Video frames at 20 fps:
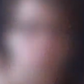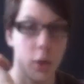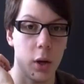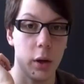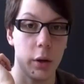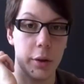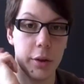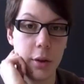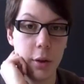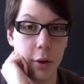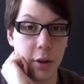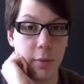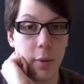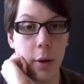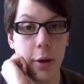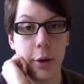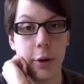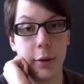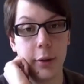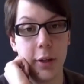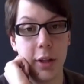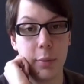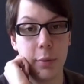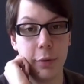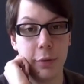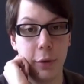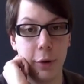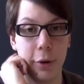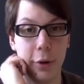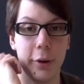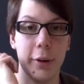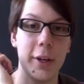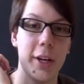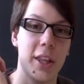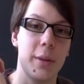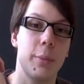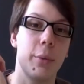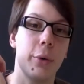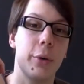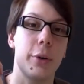Also, you probably heard this before,
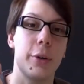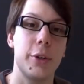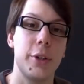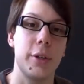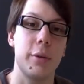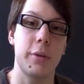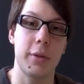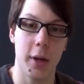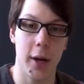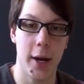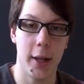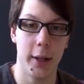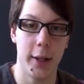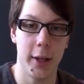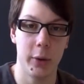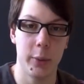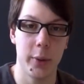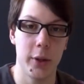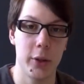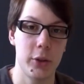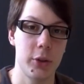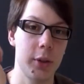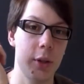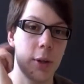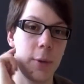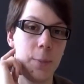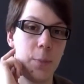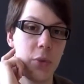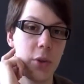it's important to use I language.